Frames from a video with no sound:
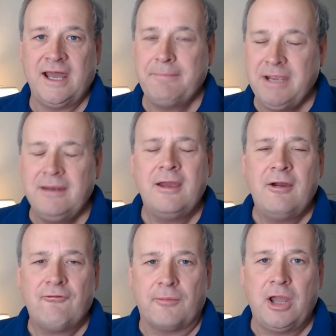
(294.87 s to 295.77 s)
I mean,
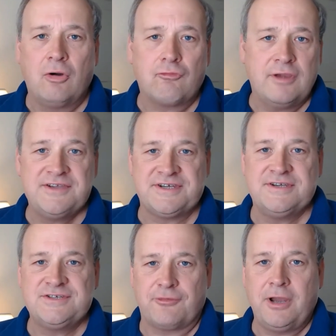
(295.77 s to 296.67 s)
for my own
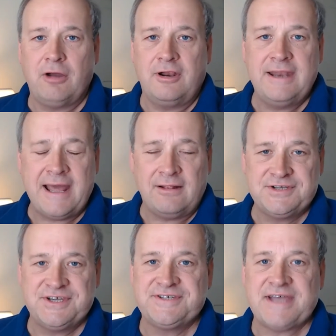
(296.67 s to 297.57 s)
reasons, for my own
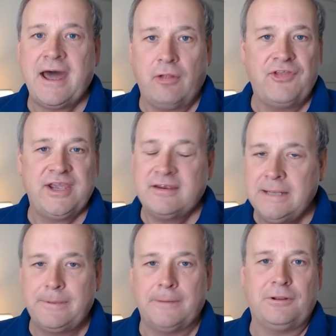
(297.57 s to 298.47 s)
analysis, I don't think
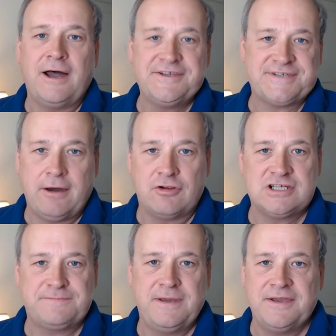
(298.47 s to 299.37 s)
NEPA applies to outer
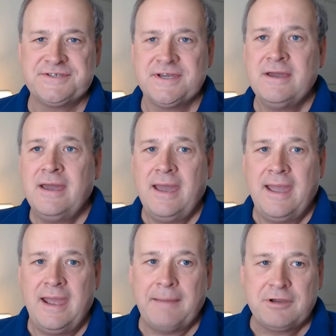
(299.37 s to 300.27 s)
space,
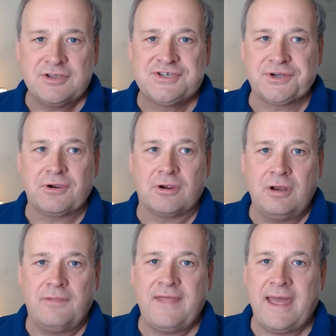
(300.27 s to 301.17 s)
and I'm
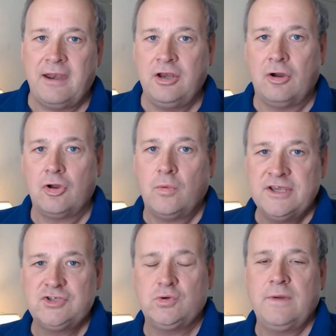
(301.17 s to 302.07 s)
concerned that going
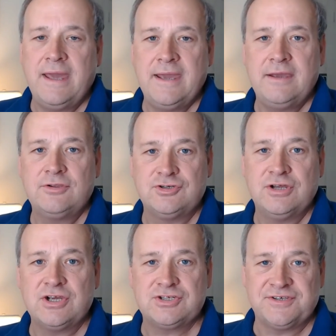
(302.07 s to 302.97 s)
into a
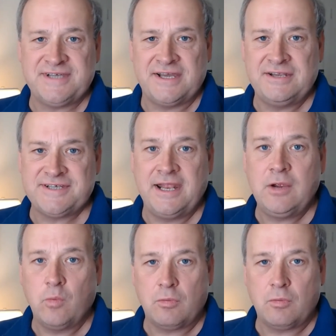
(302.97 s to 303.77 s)
judicial setting where